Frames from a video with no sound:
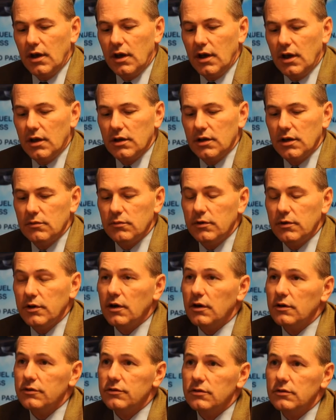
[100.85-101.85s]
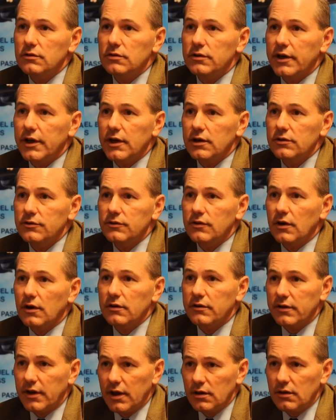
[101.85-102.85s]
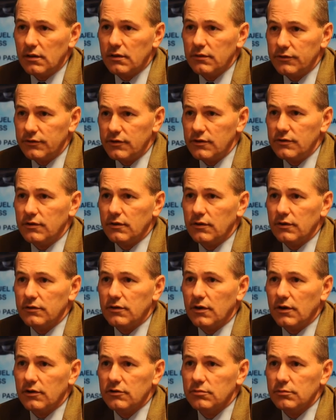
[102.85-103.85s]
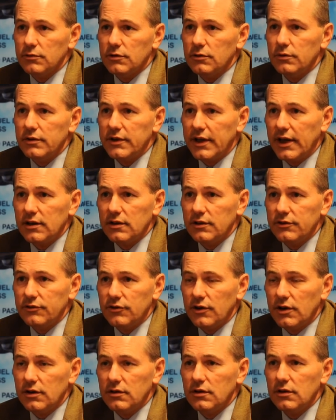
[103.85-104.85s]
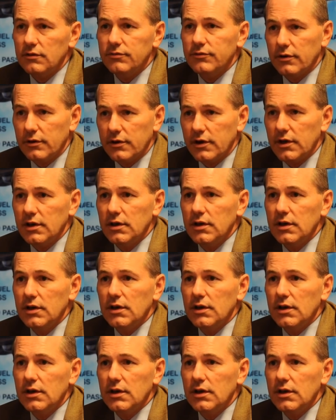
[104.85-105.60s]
and then we also announced our 10th C-Series customer with Atlas Jet of Turkey.